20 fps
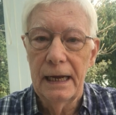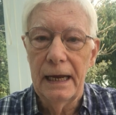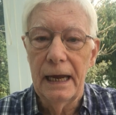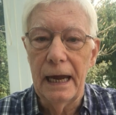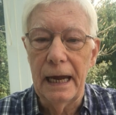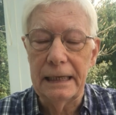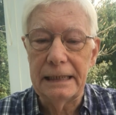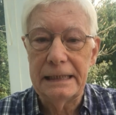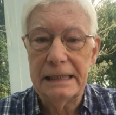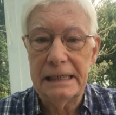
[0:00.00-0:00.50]

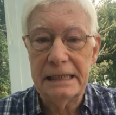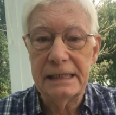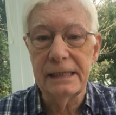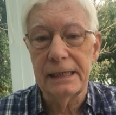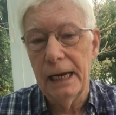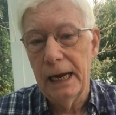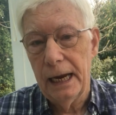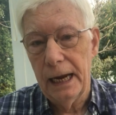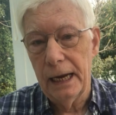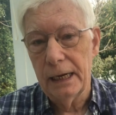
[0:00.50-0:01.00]
at least
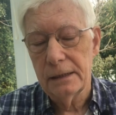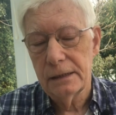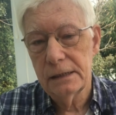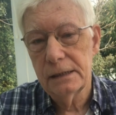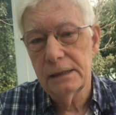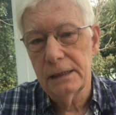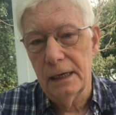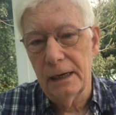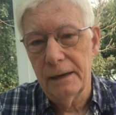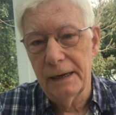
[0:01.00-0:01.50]

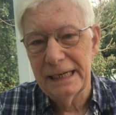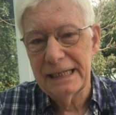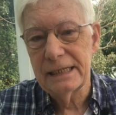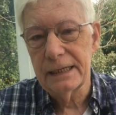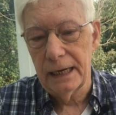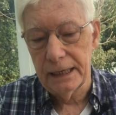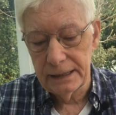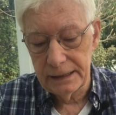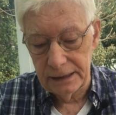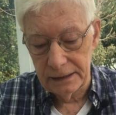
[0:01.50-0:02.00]
it's
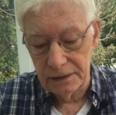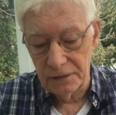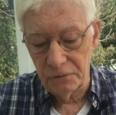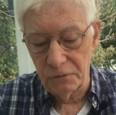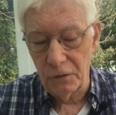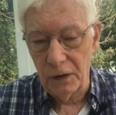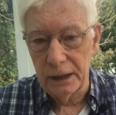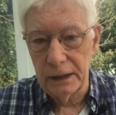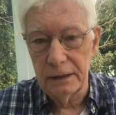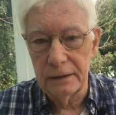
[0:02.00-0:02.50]
exciting to
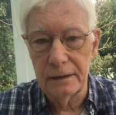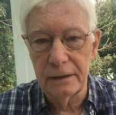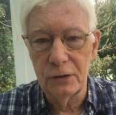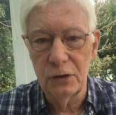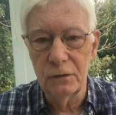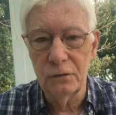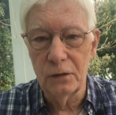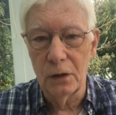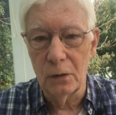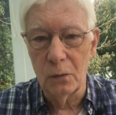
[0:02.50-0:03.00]
find that
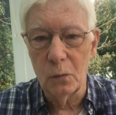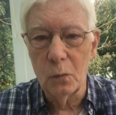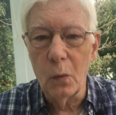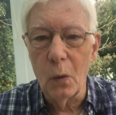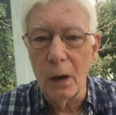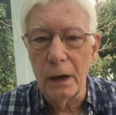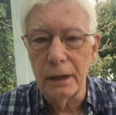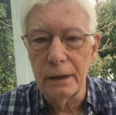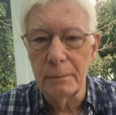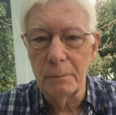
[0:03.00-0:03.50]
you've got
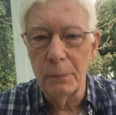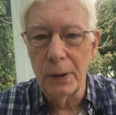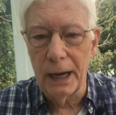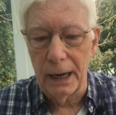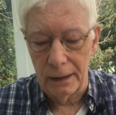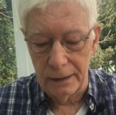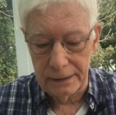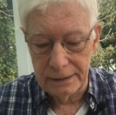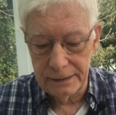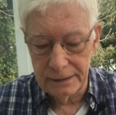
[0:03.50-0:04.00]
one
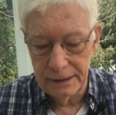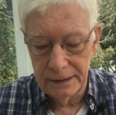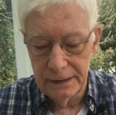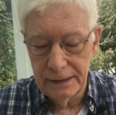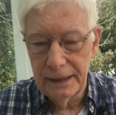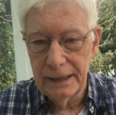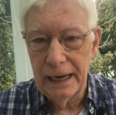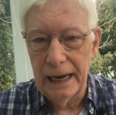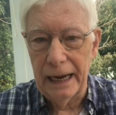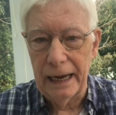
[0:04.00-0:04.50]
plant
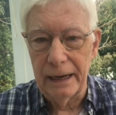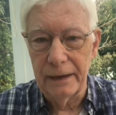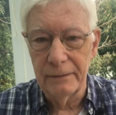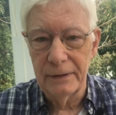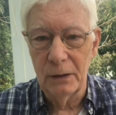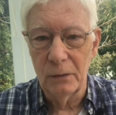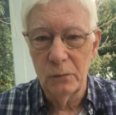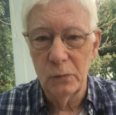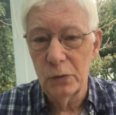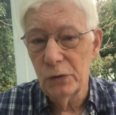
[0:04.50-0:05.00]

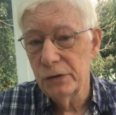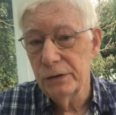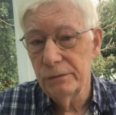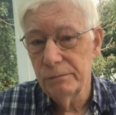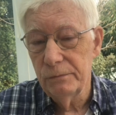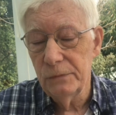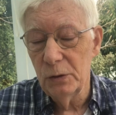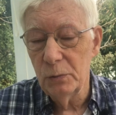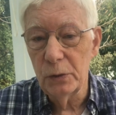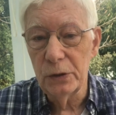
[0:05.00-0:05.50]
that
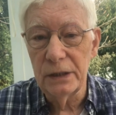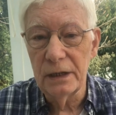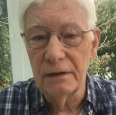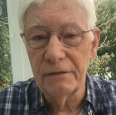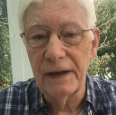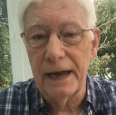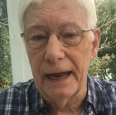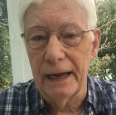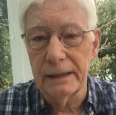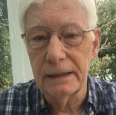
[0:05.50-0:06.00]
you wouldn't have
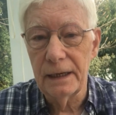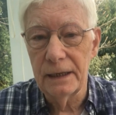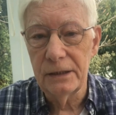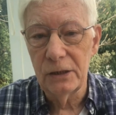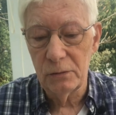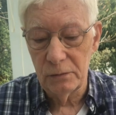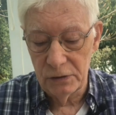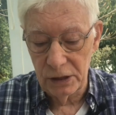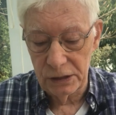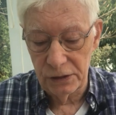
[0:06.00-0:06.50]
had
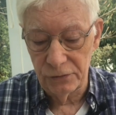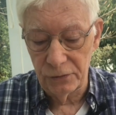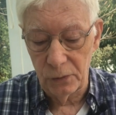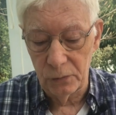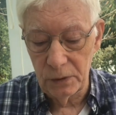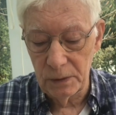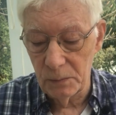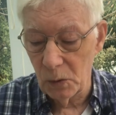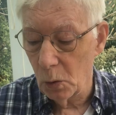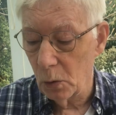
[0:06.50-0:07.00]
you just
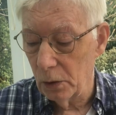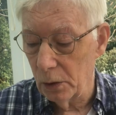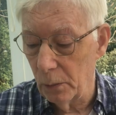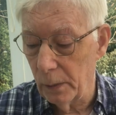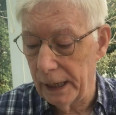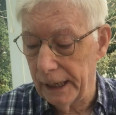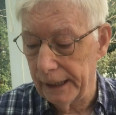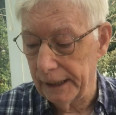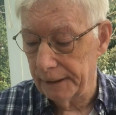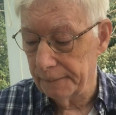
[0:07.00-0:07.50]
thrown them all
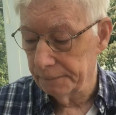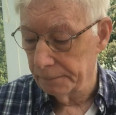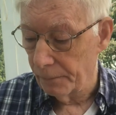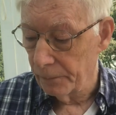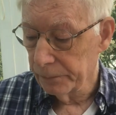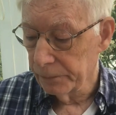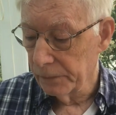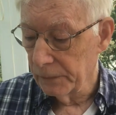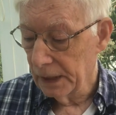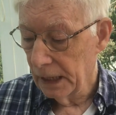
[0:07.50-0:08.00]
away.
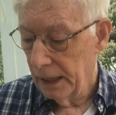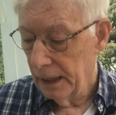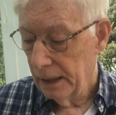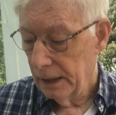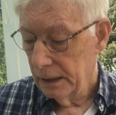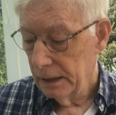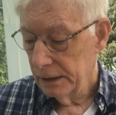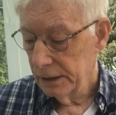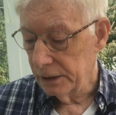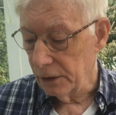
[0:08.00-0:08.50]

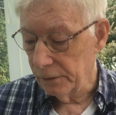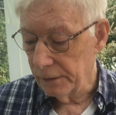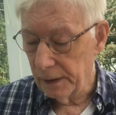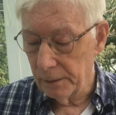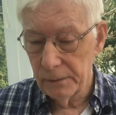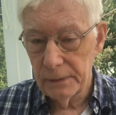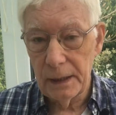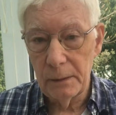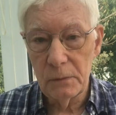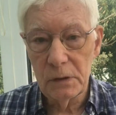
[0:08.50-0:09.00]
So
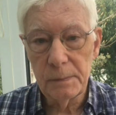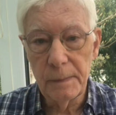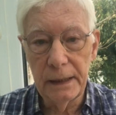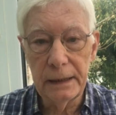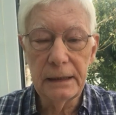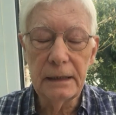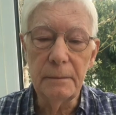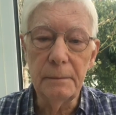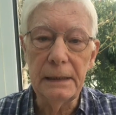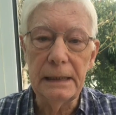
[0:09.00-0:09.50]
that was my
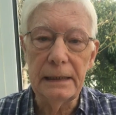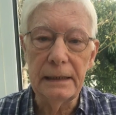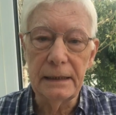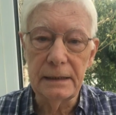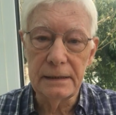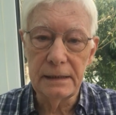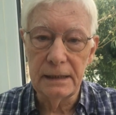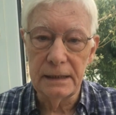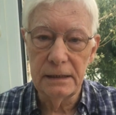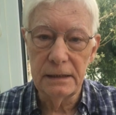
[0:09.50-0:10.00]

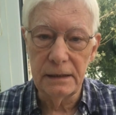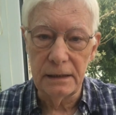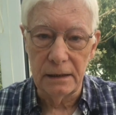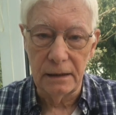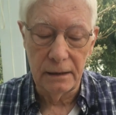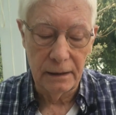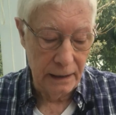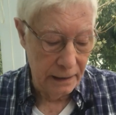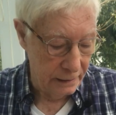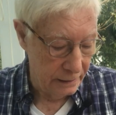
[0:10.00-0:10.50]
camellias this
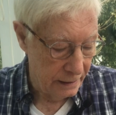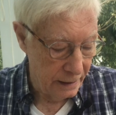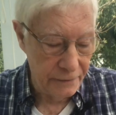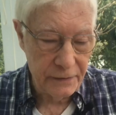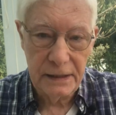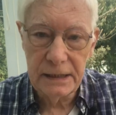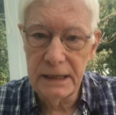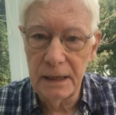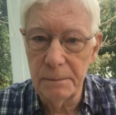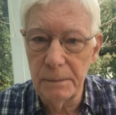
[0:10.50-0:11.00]
year. And another
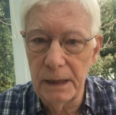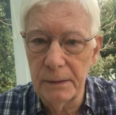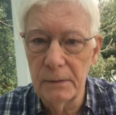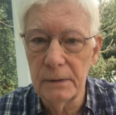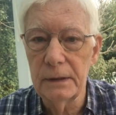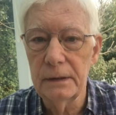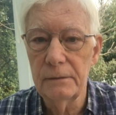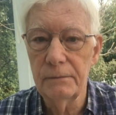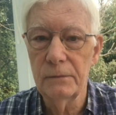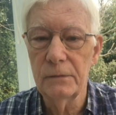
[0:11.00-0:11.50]
tip I
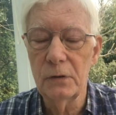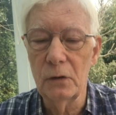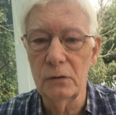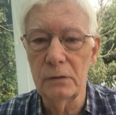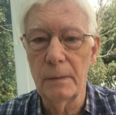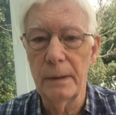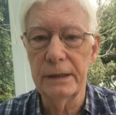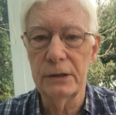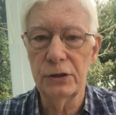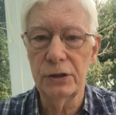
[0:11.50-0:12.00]
thought I
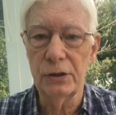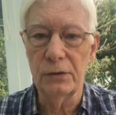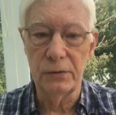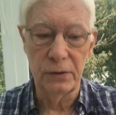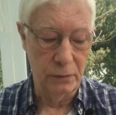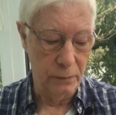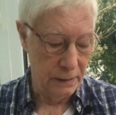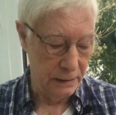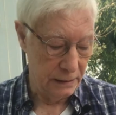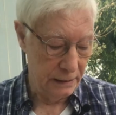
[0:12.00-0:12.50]
might show
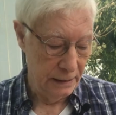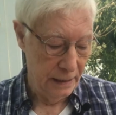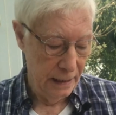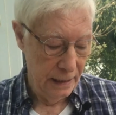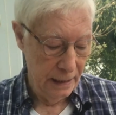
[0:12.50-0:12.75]
you is,